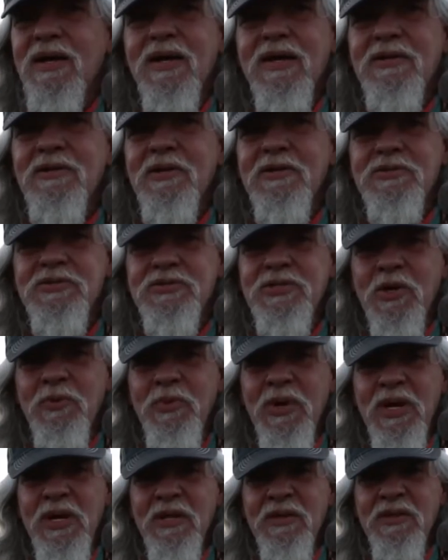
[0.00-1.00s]
There's so
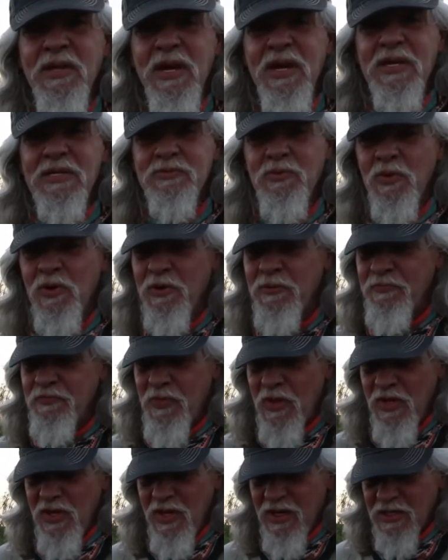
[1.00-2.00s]
many things. Well,
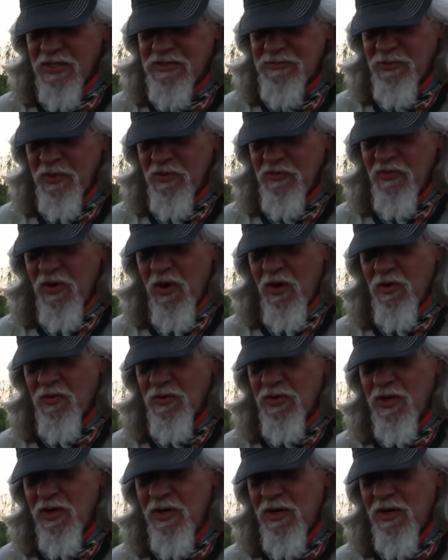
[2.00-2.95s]
let's move on.